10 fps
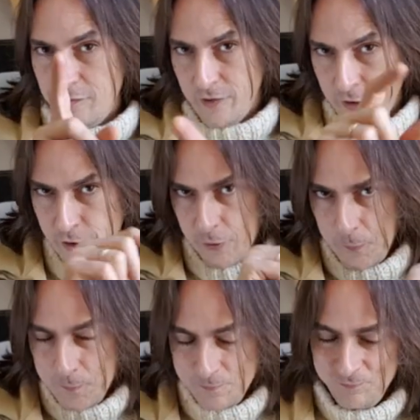for you
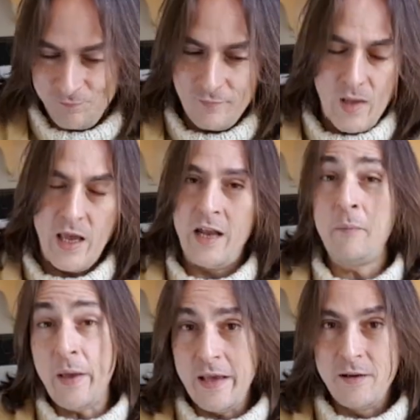
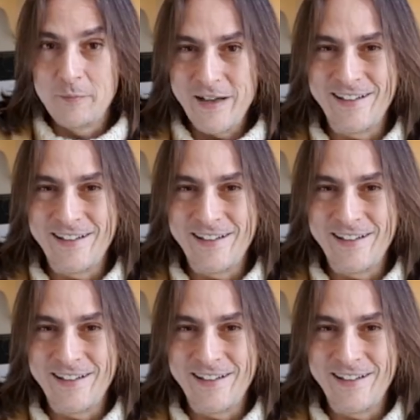and me.